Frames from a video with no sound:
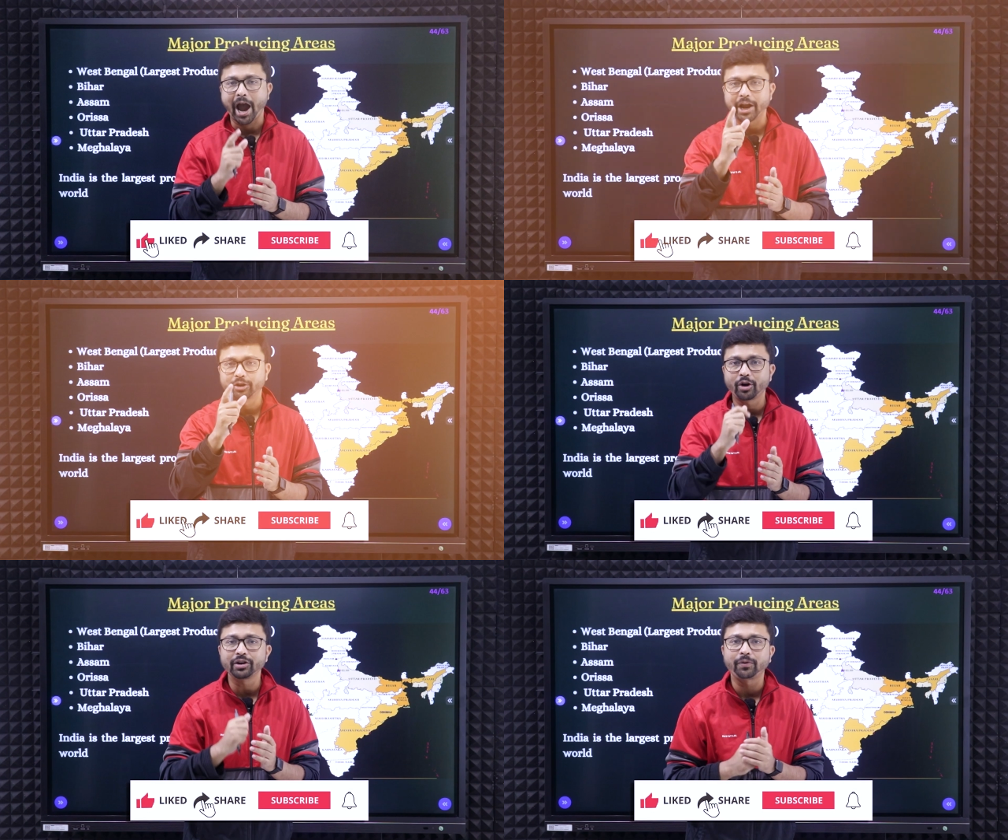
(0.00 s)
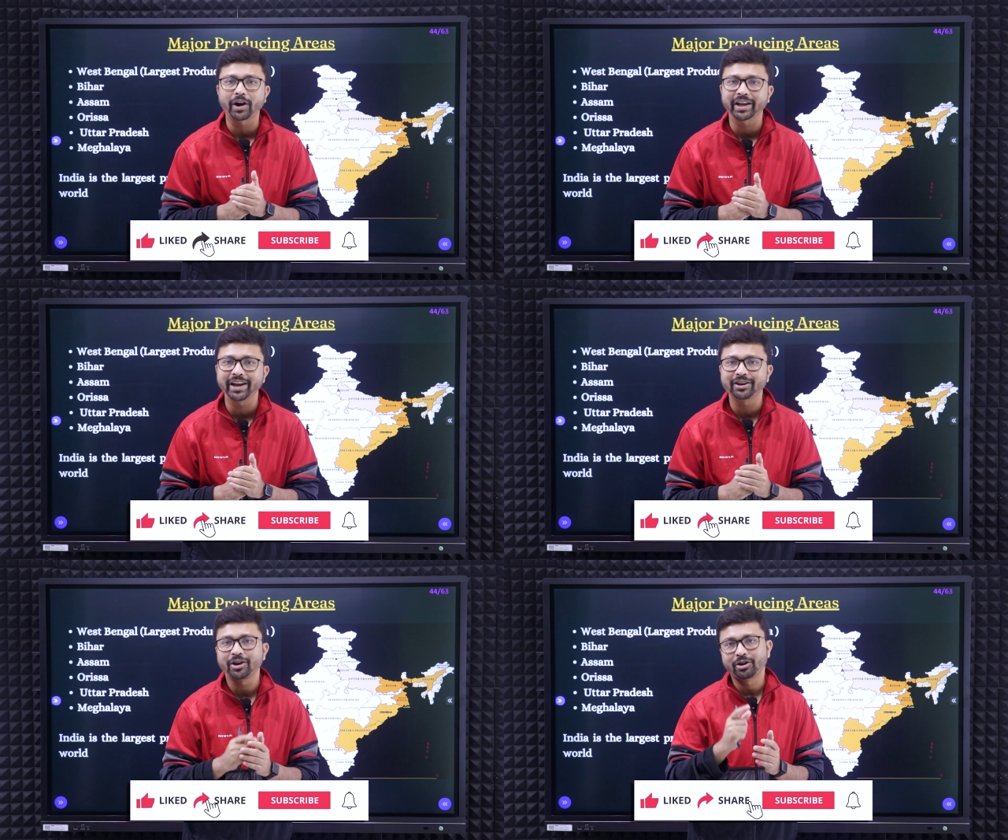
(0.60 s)
and don't
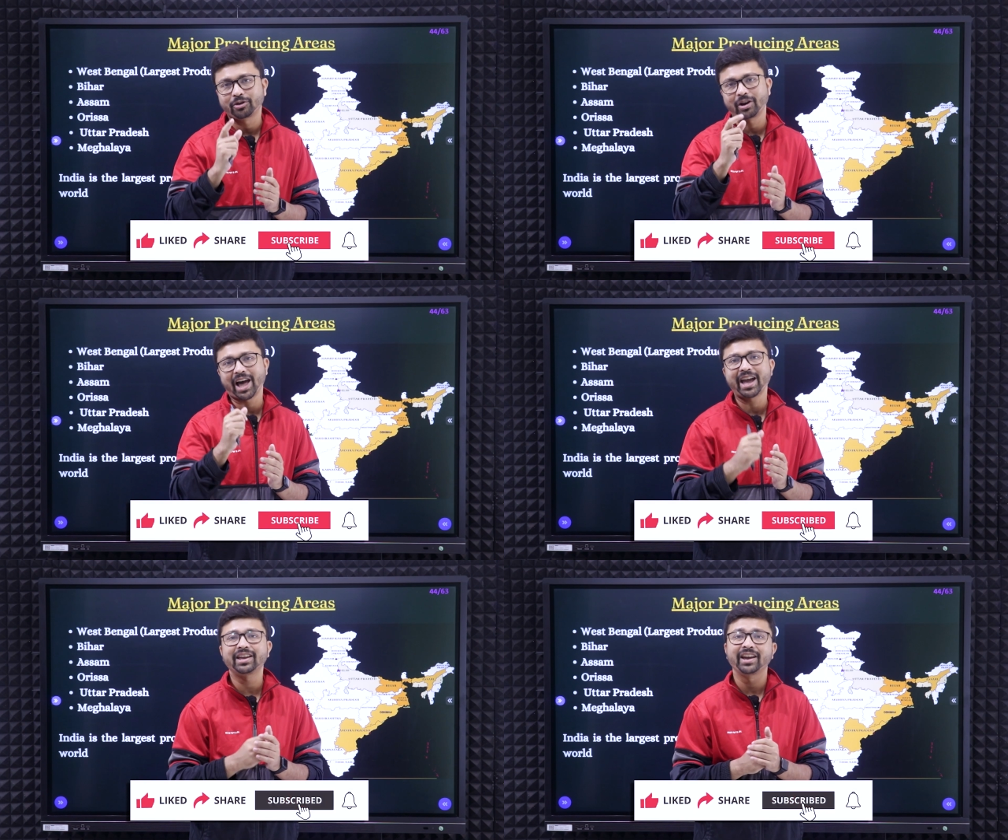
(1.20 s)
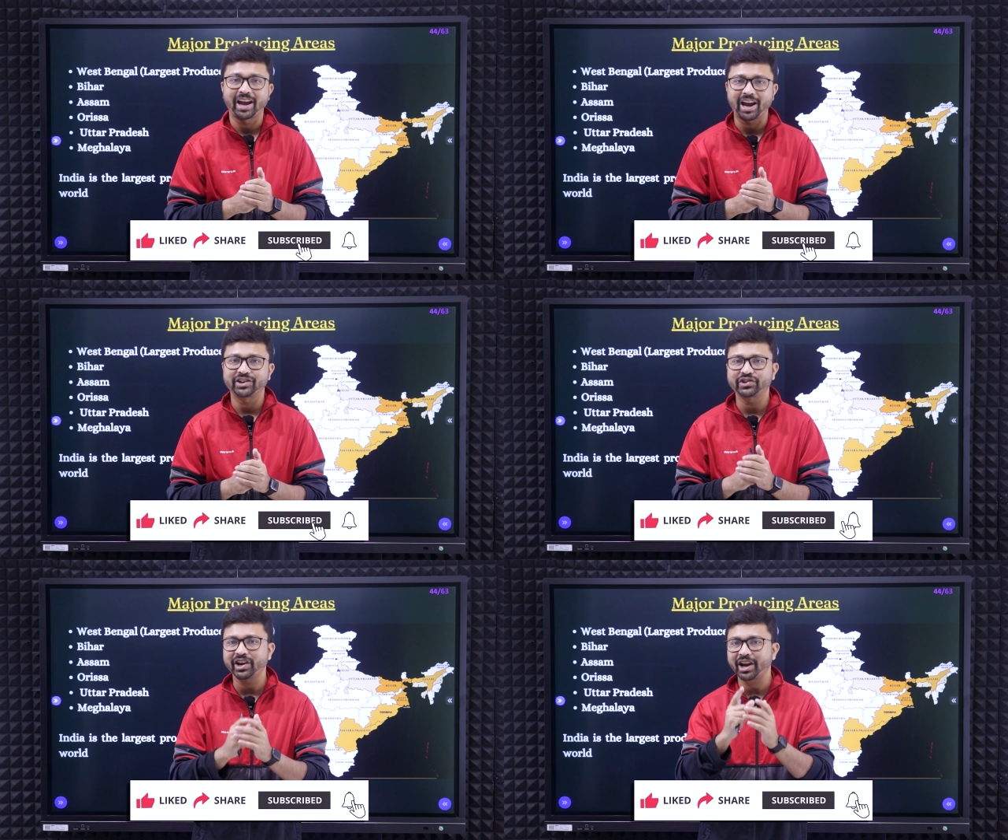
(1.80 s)
forget to like and
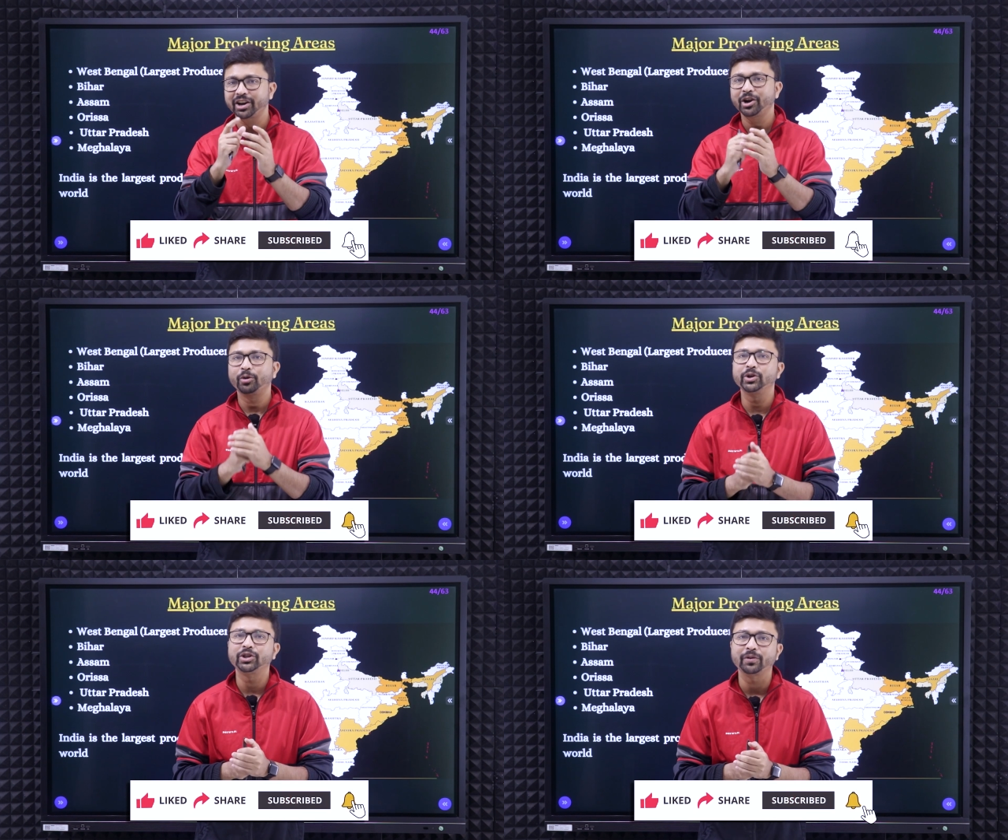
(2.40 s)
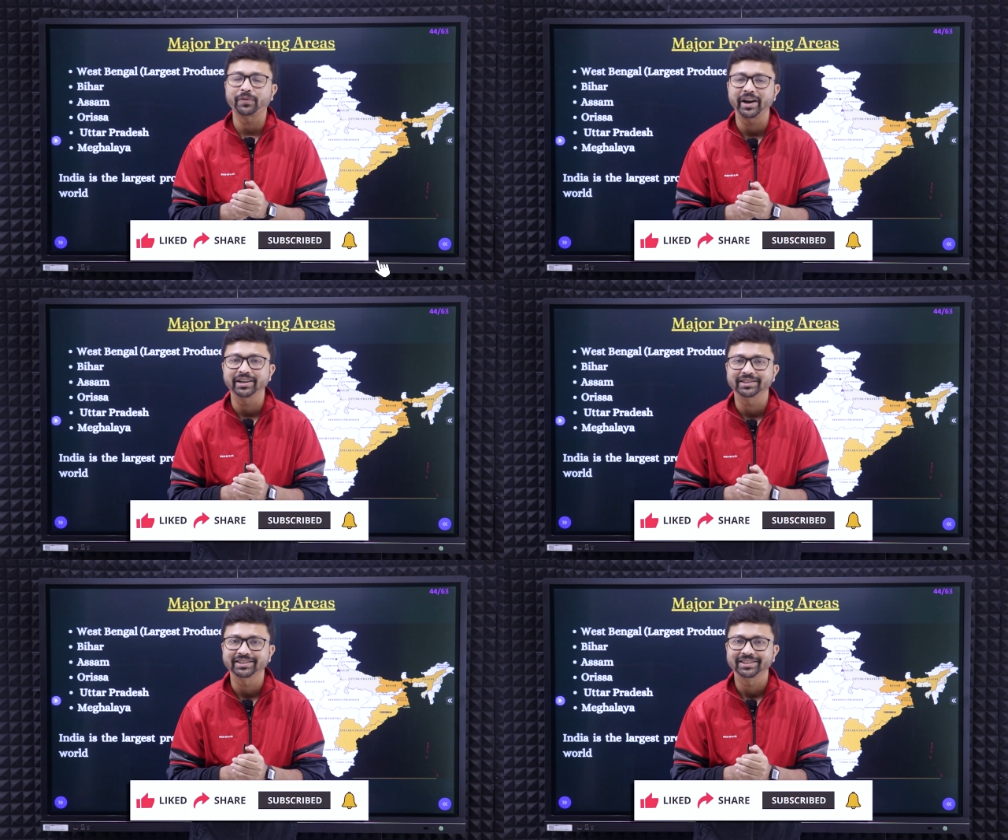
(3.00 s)
share with your
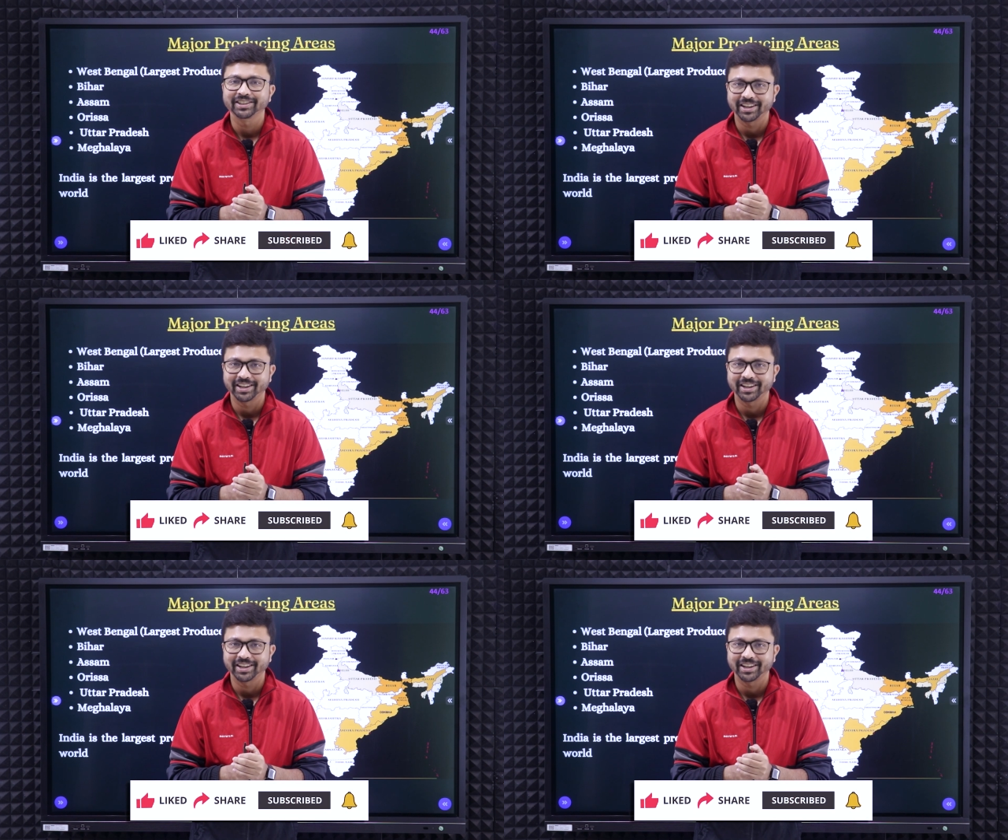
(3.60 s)
friends.